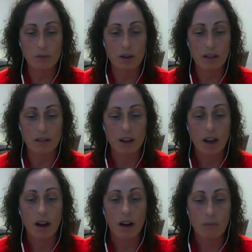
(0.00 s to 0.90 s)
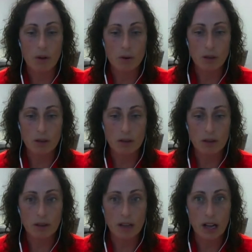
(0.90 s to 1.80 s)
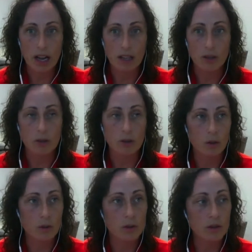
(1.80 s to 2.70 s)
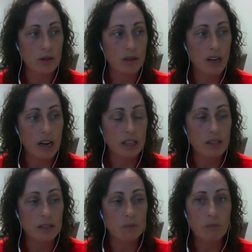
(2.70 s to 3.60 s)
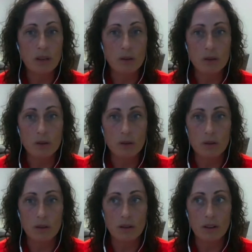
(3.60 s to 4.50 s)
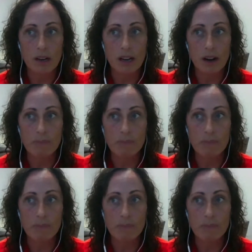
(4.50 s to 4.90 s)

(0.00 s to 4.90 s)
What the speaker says: with emotional and social and spiritual